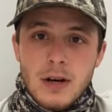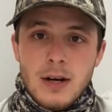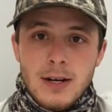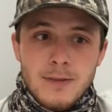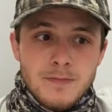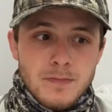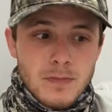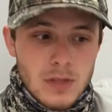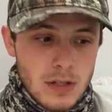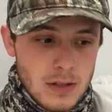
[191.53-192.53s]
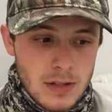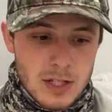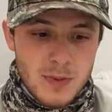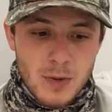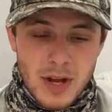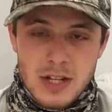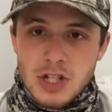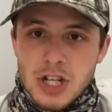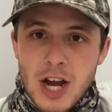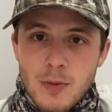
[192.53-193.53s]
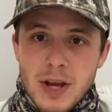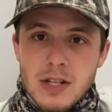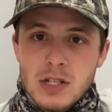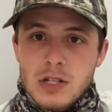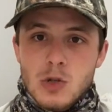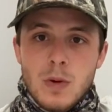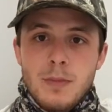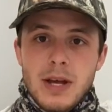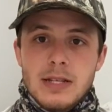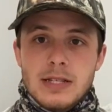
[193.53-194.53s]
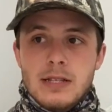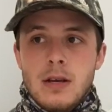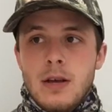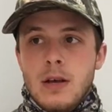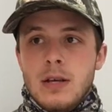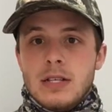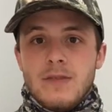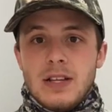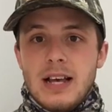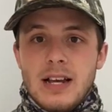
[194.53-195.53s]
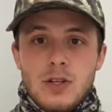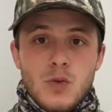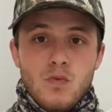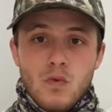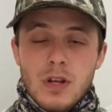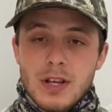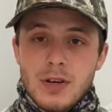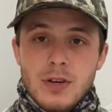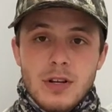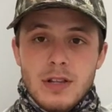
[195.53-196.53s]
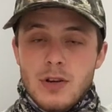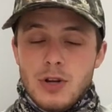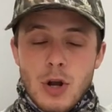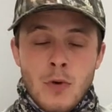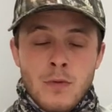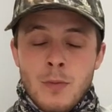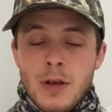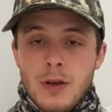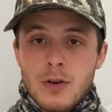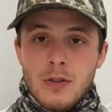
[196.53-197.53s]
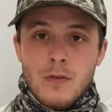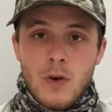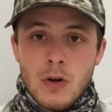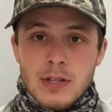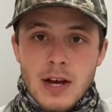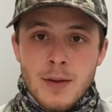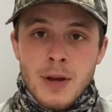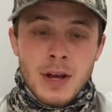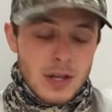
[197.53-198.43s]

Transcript: Um, uh, spinnerbaits, chatterbaits, swimbaits, stuff like that is really good. They're known for being good in the fall time.